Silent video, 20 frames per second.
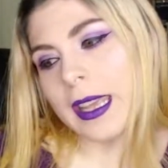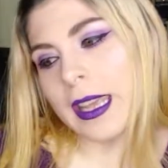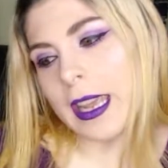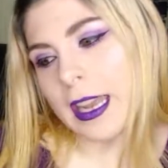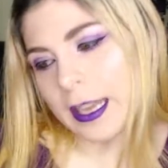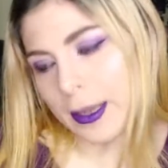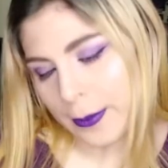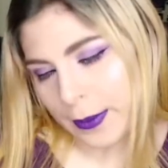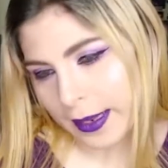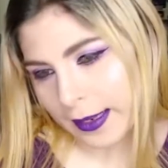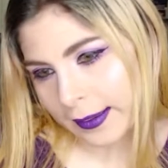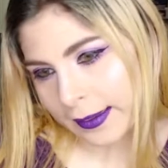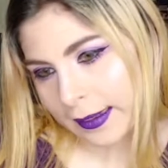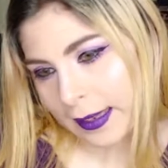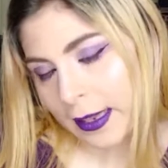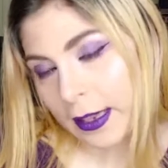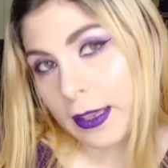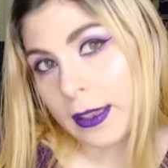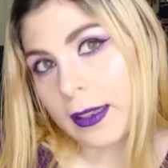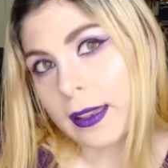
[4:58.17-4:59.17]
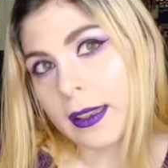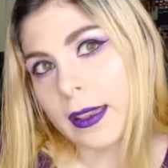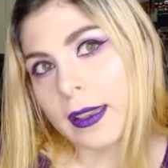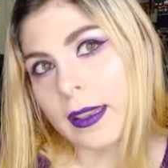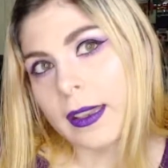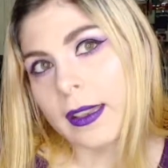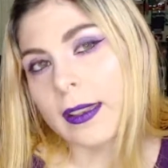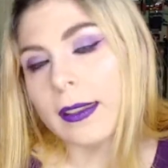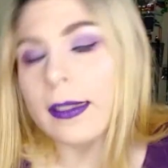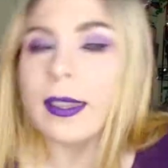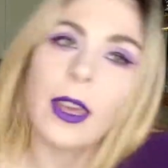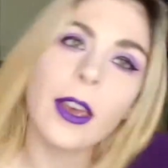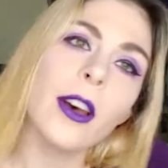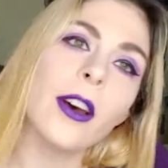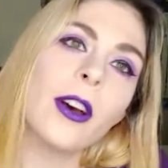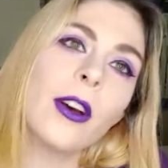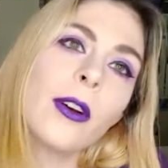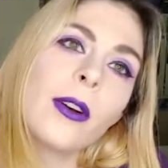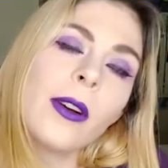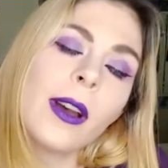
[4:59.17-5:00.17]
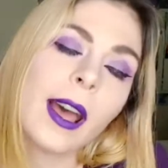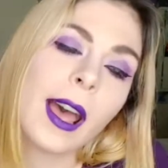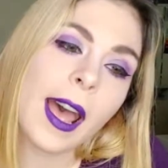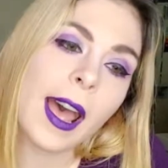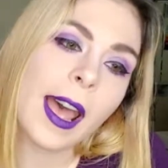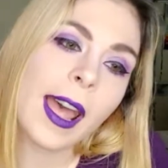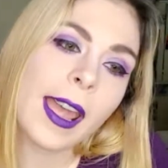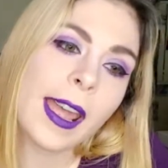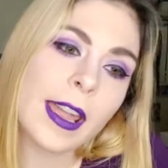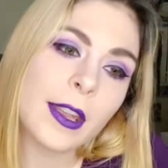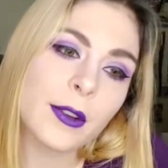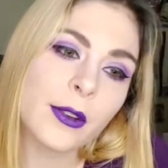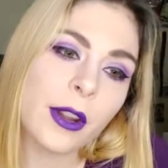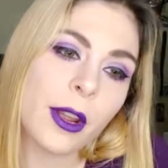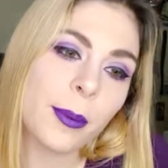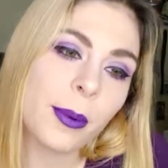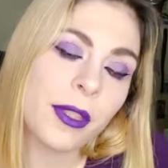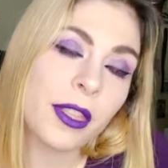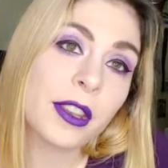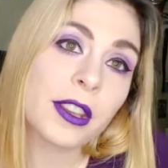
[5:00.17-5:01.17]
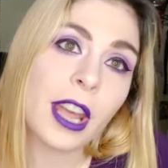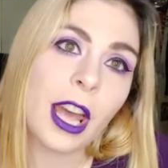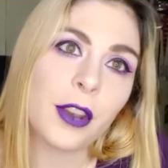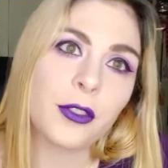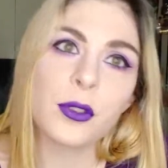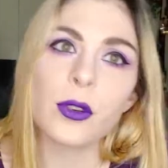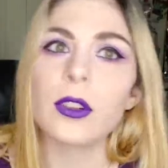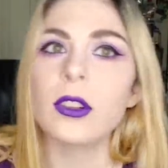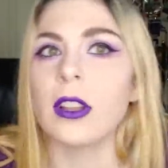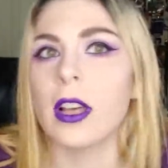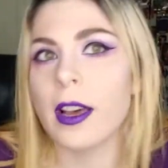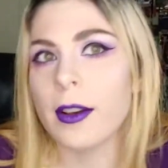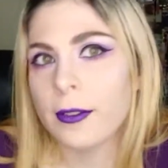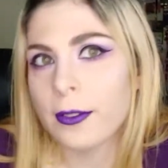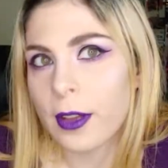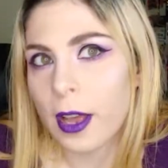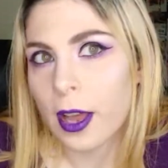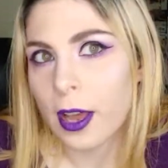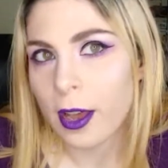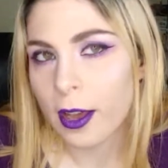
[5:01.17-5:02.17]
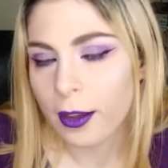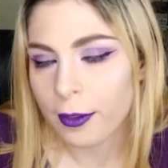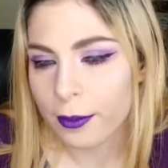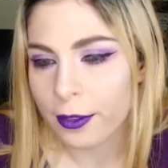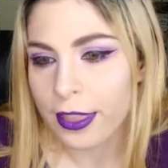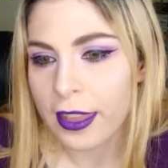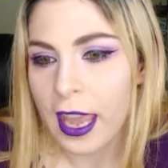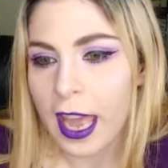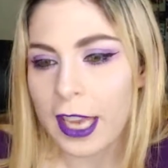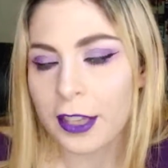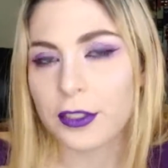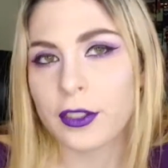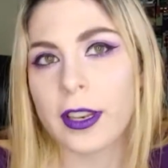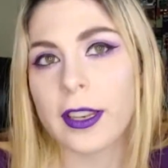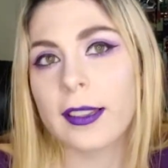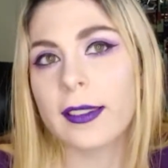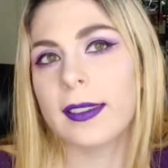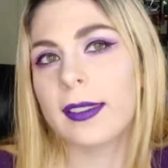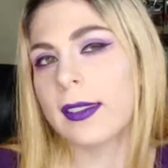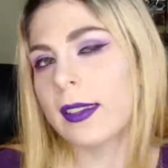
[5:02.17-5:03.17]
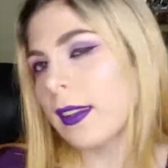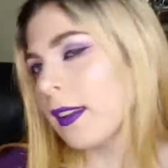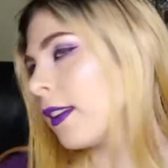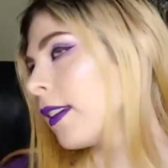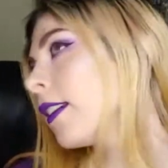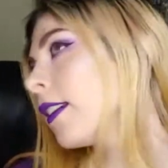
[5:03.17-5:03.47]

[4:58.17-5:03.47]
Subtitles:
Anyways, So I grew up with a natural love of theatrics